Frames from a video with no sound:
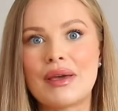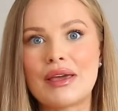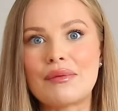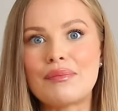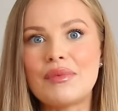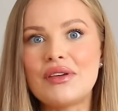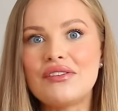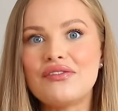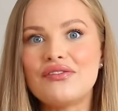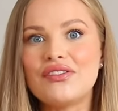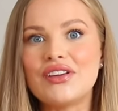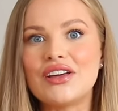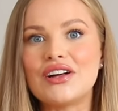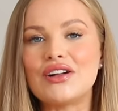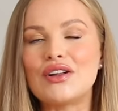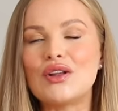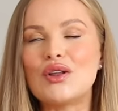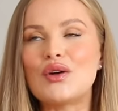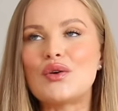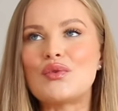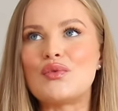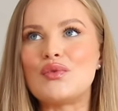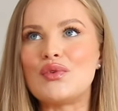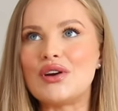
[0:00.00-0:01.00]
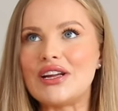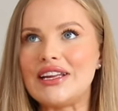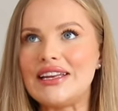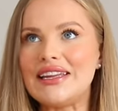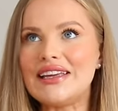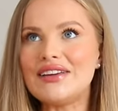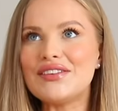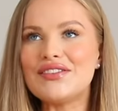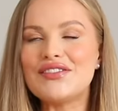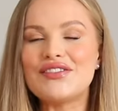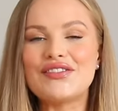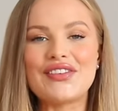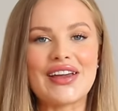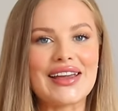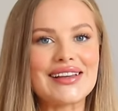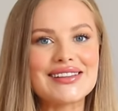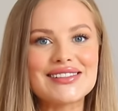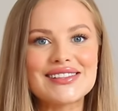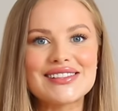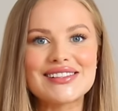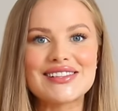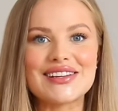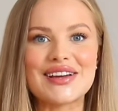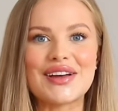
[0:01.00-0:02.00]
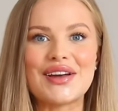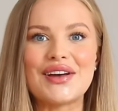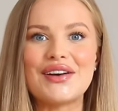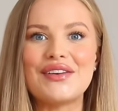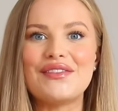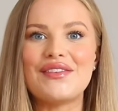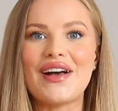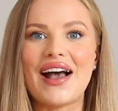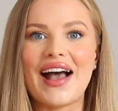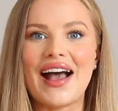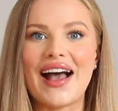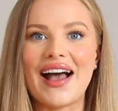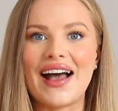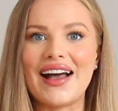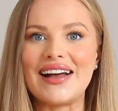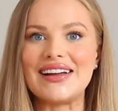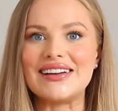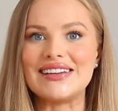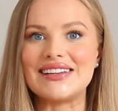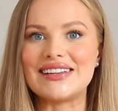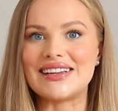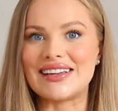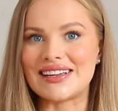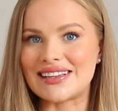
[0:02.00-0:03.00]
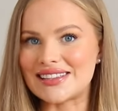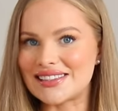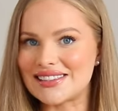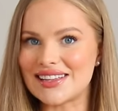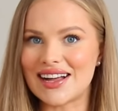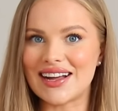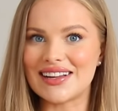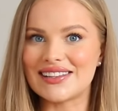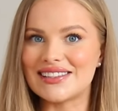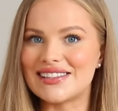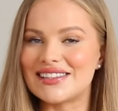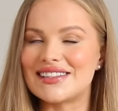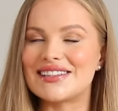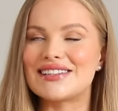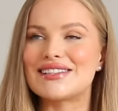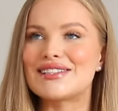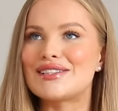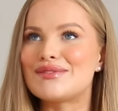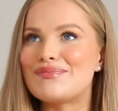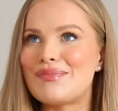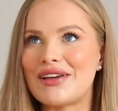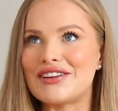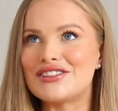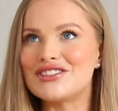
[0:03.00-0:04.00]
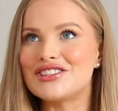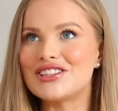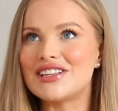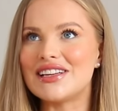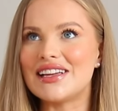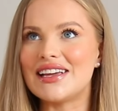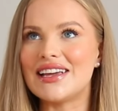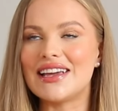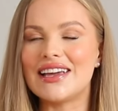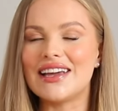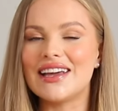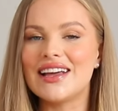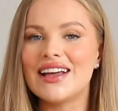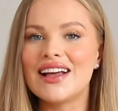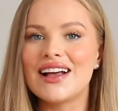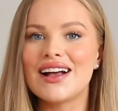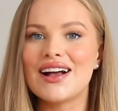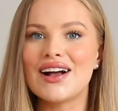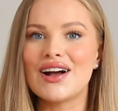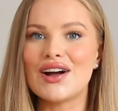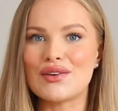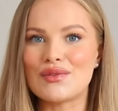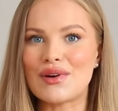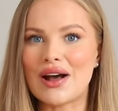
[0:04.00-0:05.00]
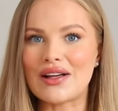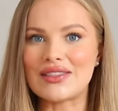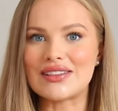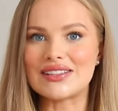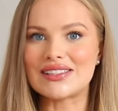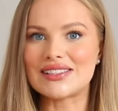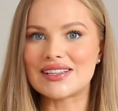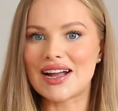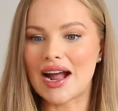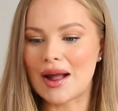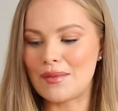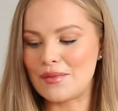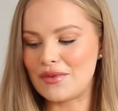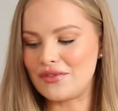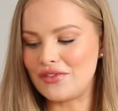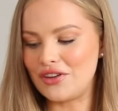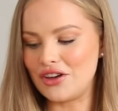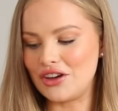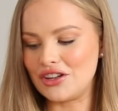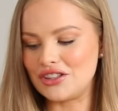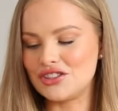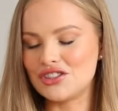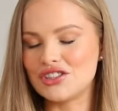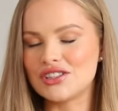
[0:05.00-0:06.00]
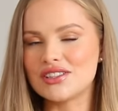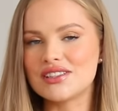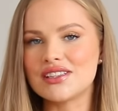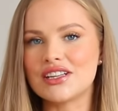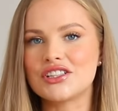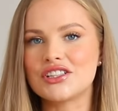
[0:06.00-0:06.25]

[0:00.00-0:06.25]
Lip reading: make me feel really festive and excited, especially around this time of year. It's just